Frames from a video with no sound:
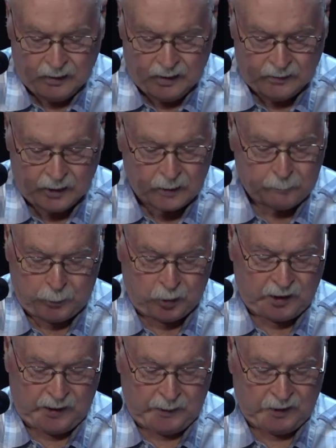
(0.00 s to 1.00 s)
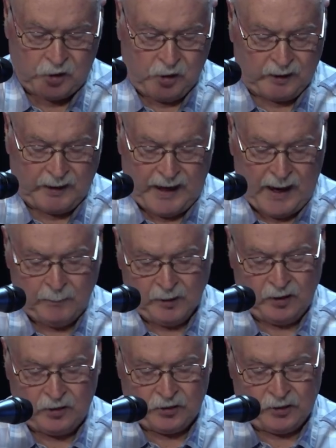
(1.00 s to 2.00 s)
The upper kitchen
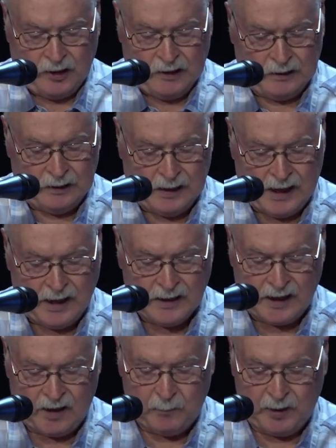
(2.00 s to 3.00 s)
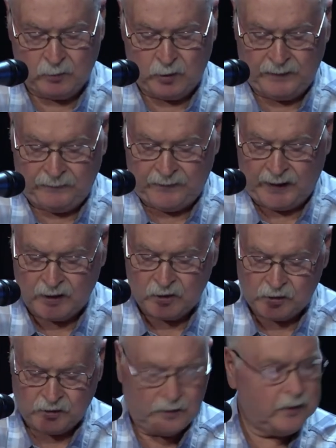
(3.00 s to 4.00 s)
cabinets have been
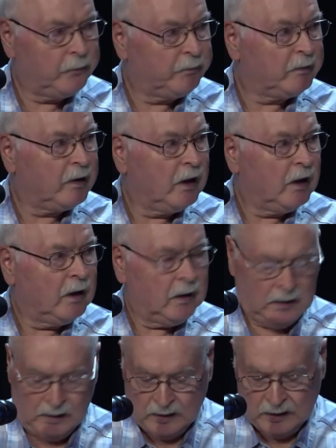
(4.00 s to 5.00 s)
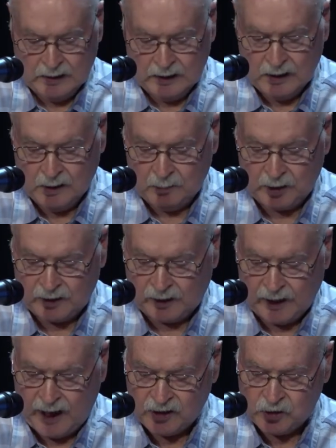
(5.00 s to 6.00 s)
refaced, but the
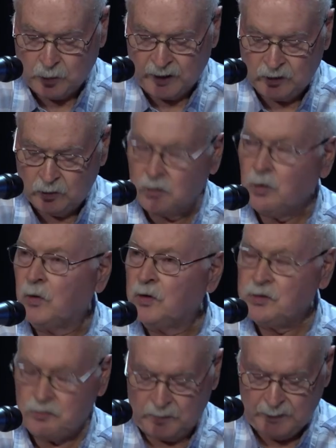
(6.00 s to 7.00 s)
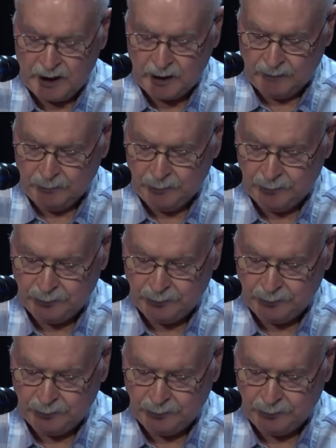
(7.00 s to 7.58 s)
glass window doors remain.